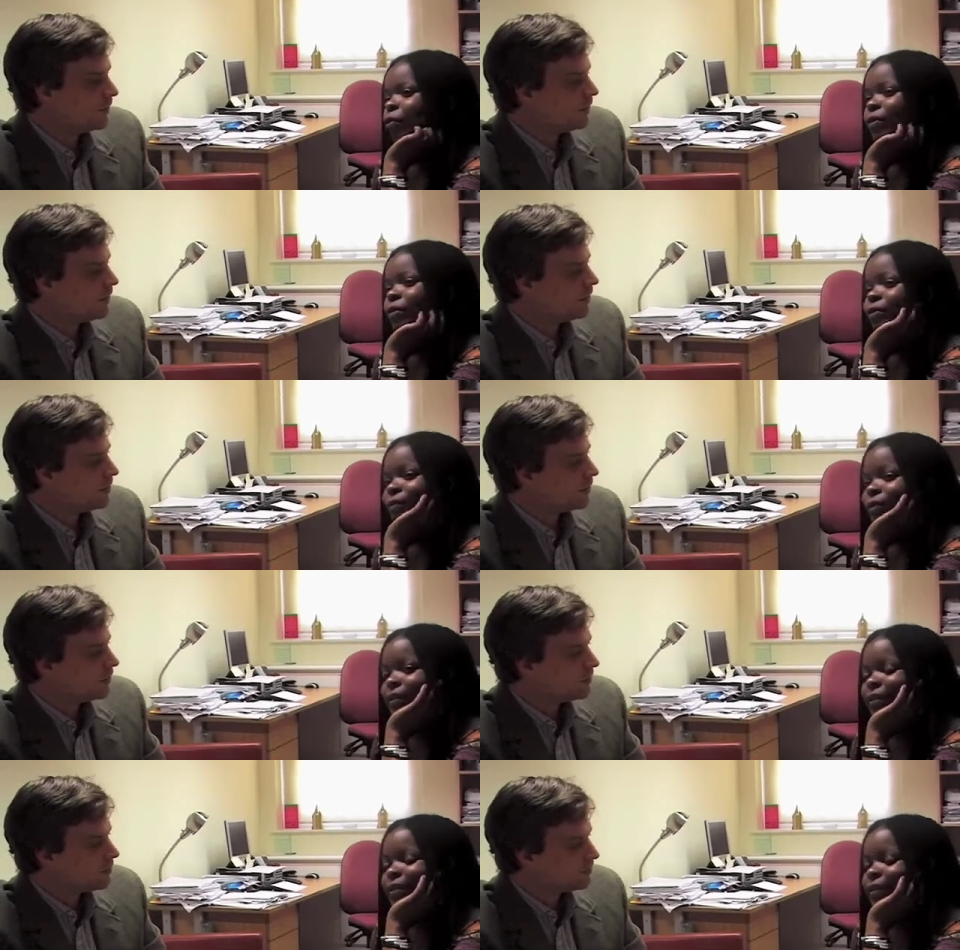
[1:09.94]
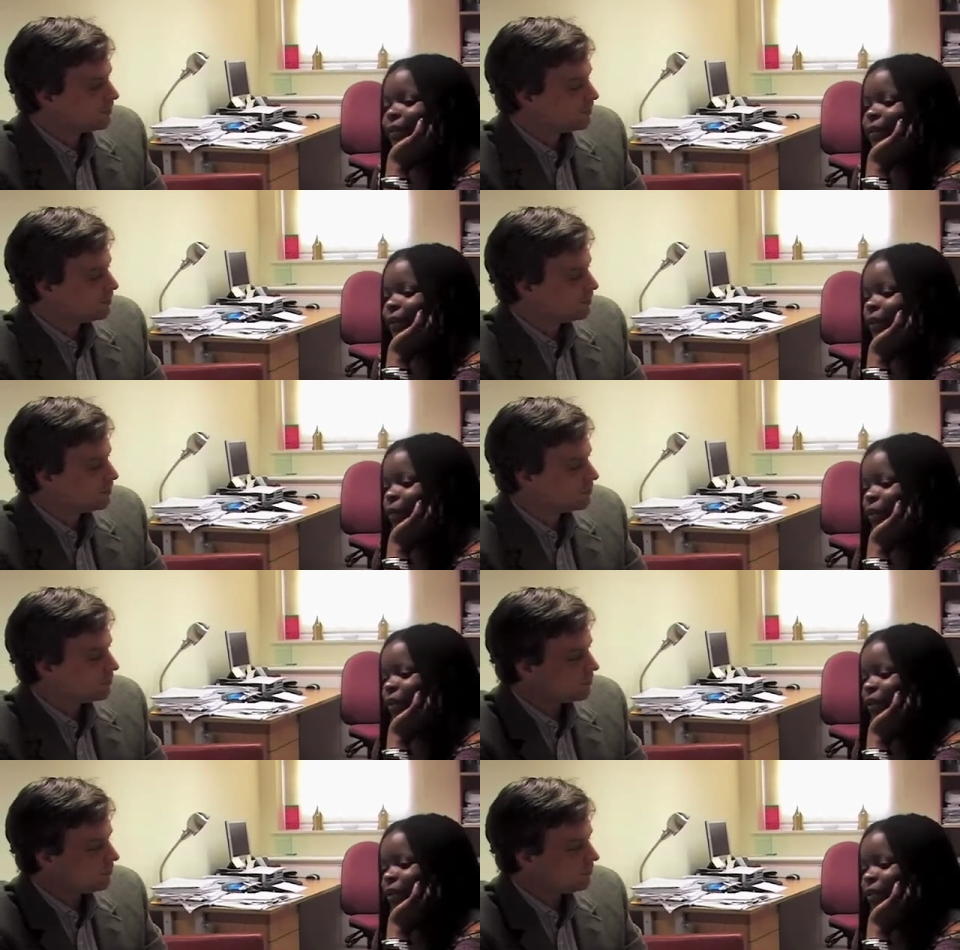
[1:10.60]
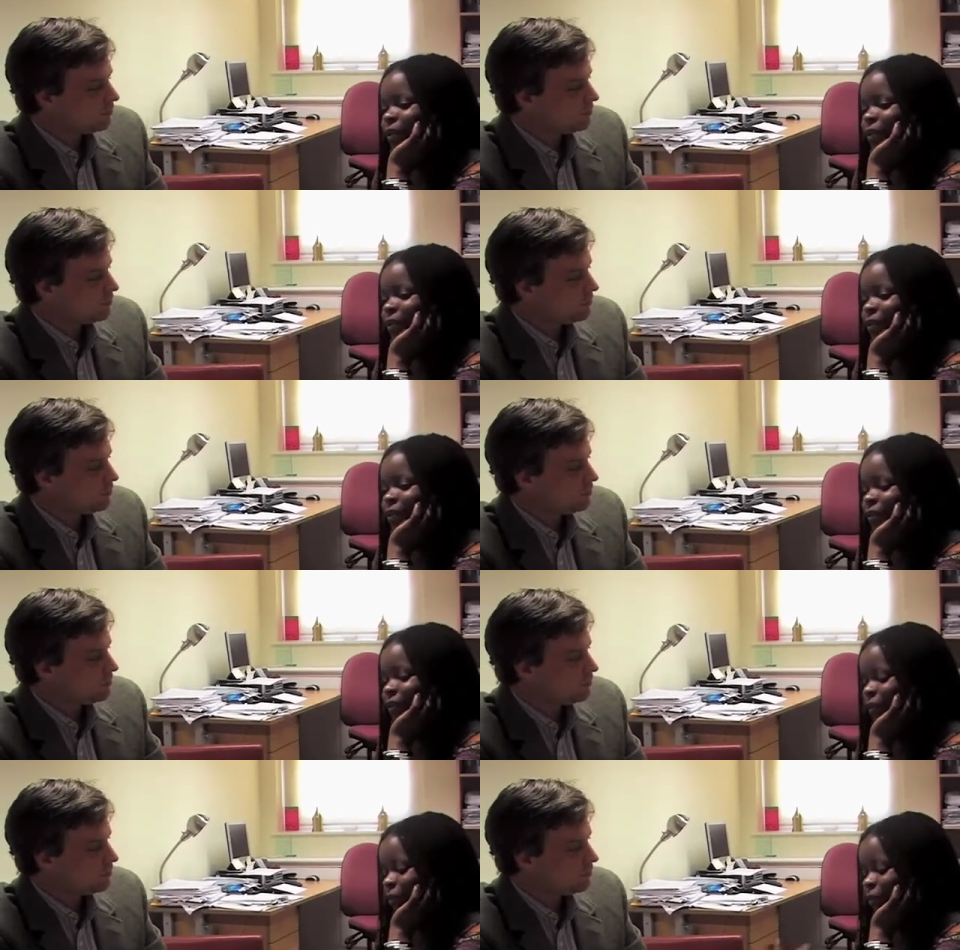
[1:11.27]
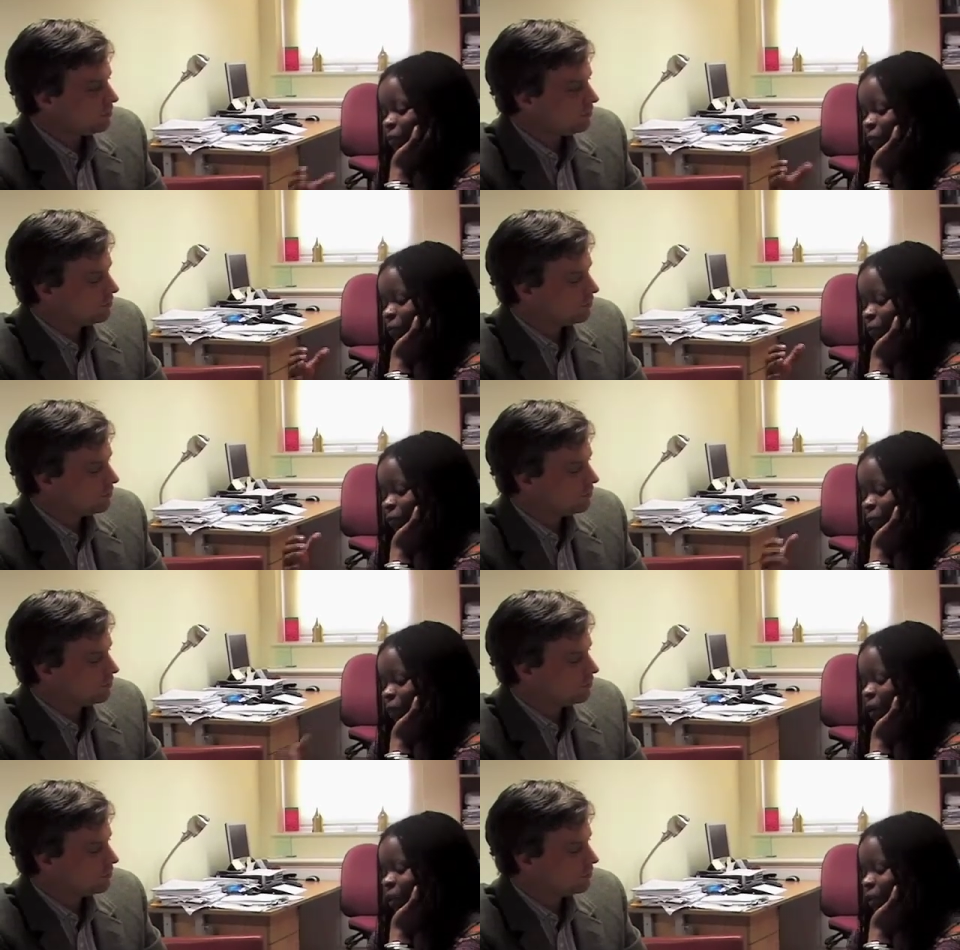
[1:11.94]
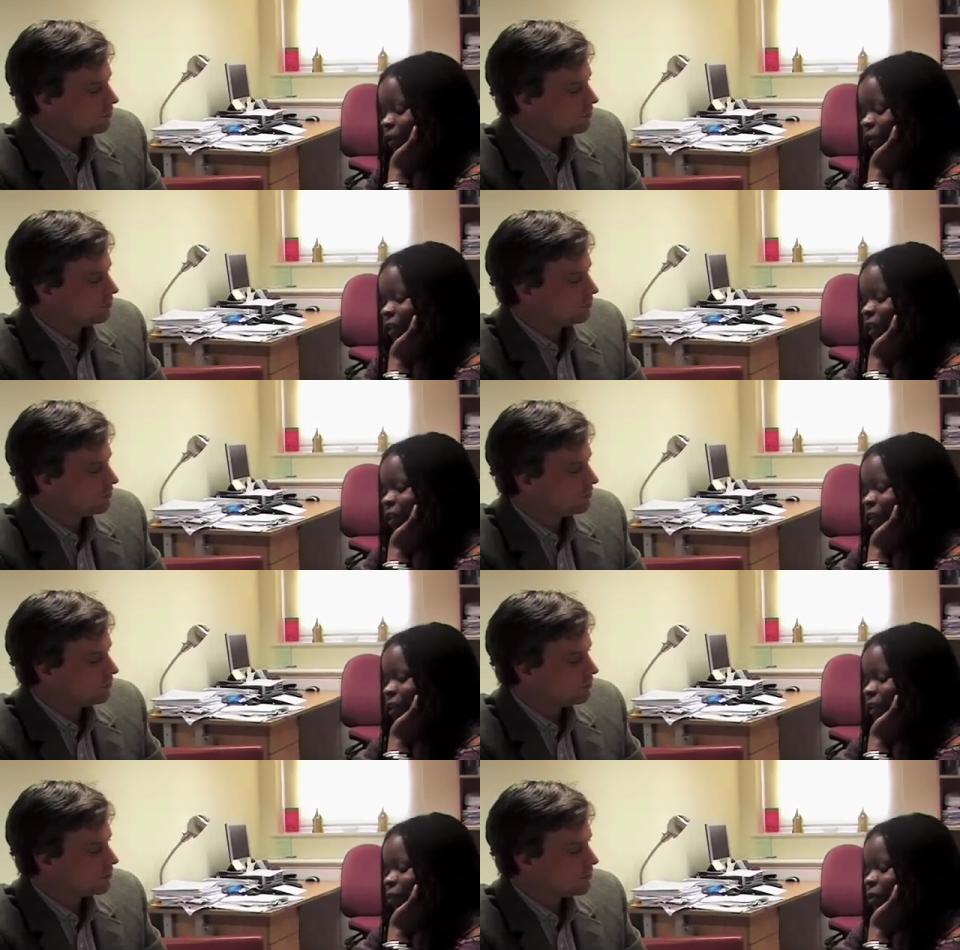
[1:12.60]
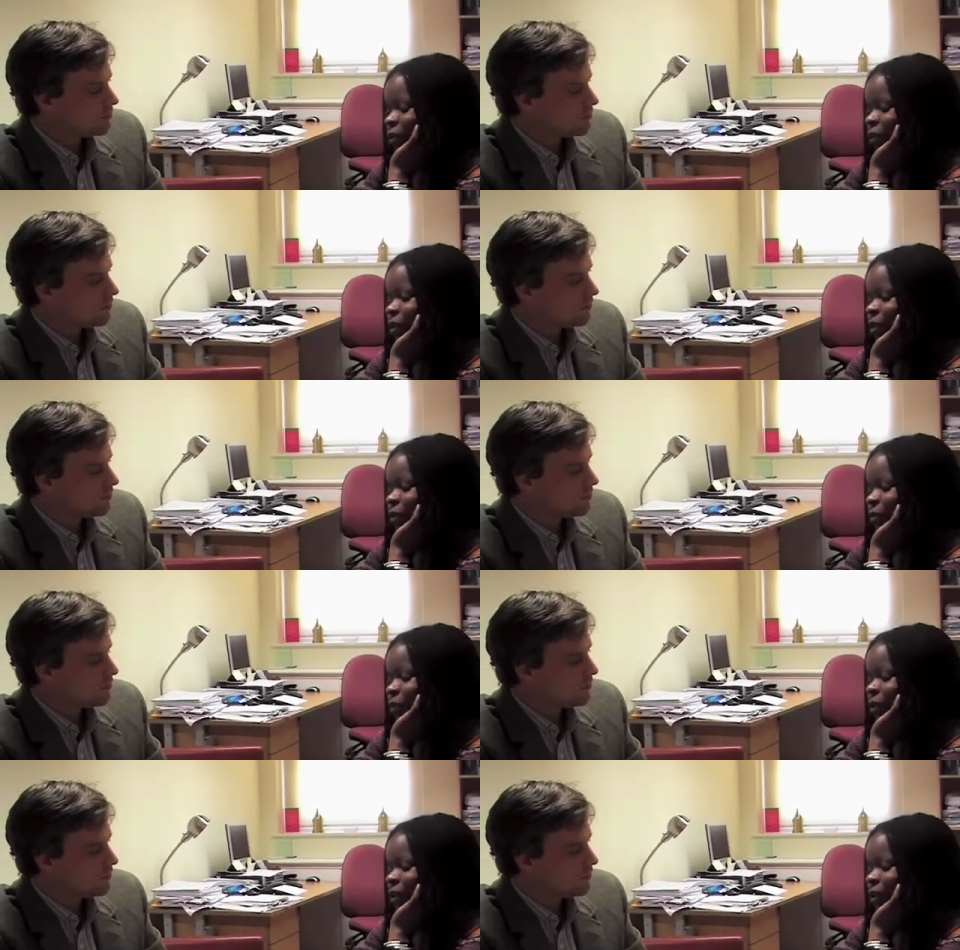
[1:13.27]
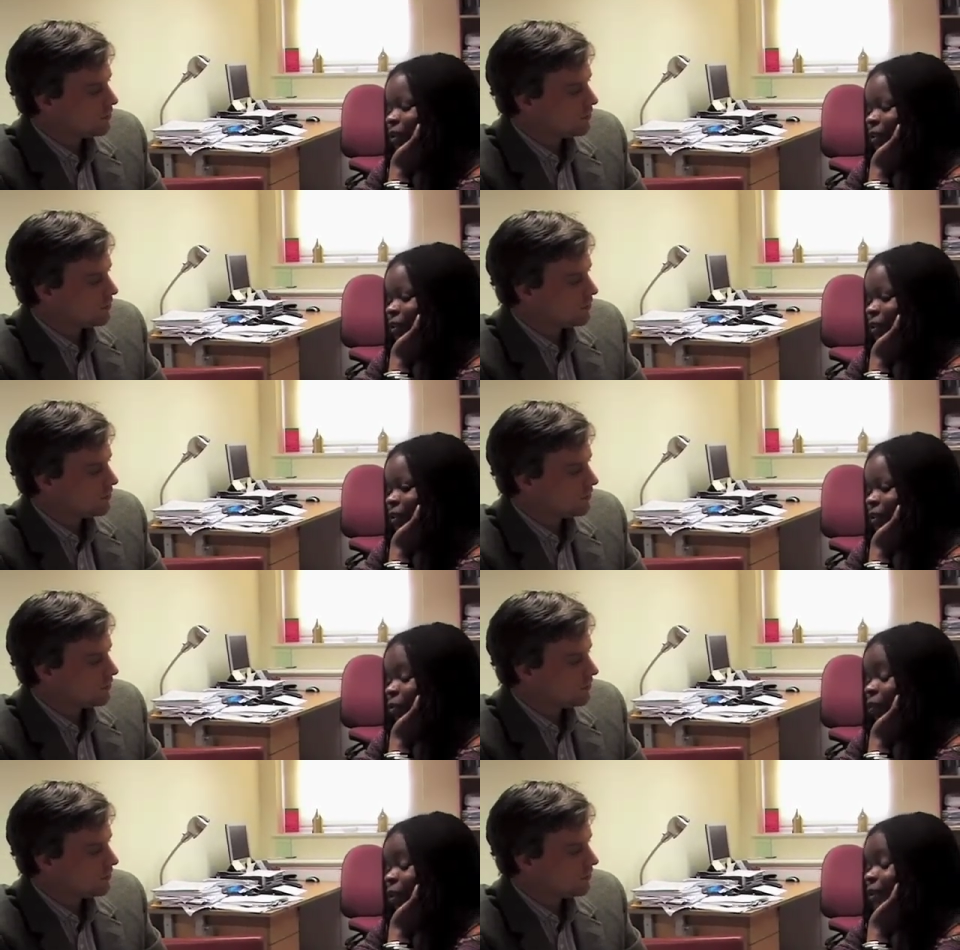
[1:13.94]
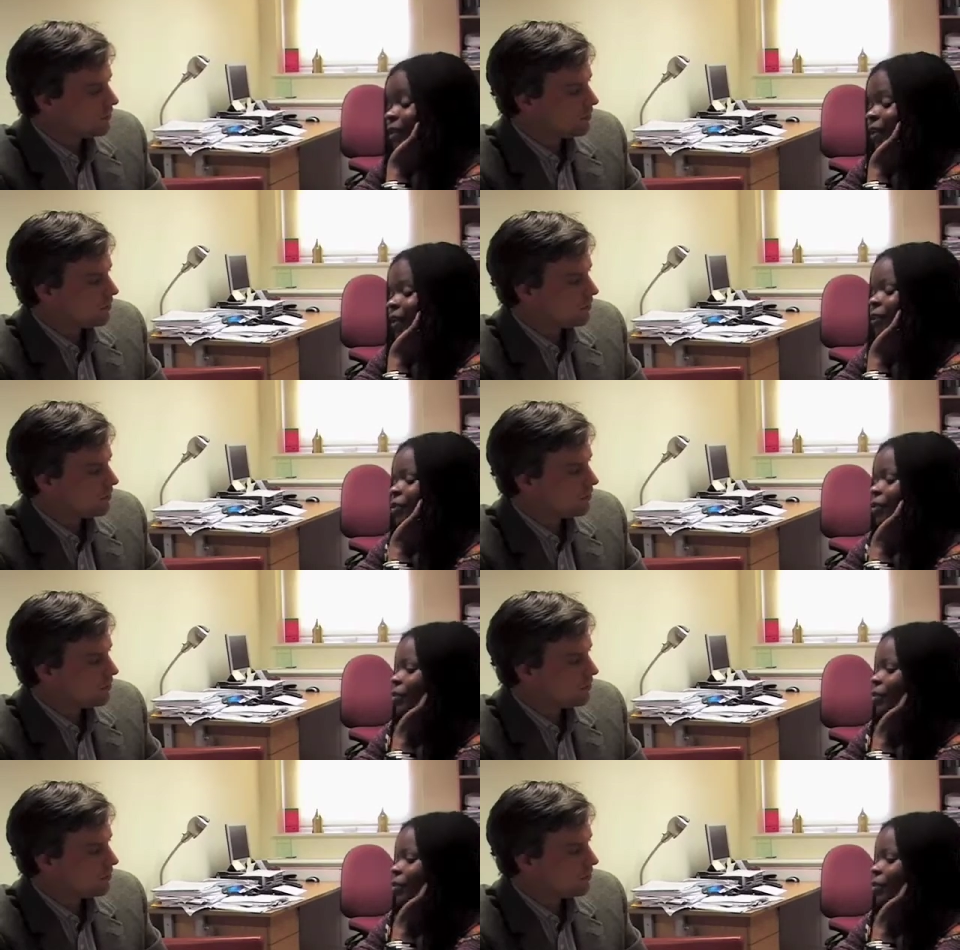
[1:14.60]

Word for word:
Speaker 1: Well, this is the thing. I mean, the one year that we celebrate, the one day,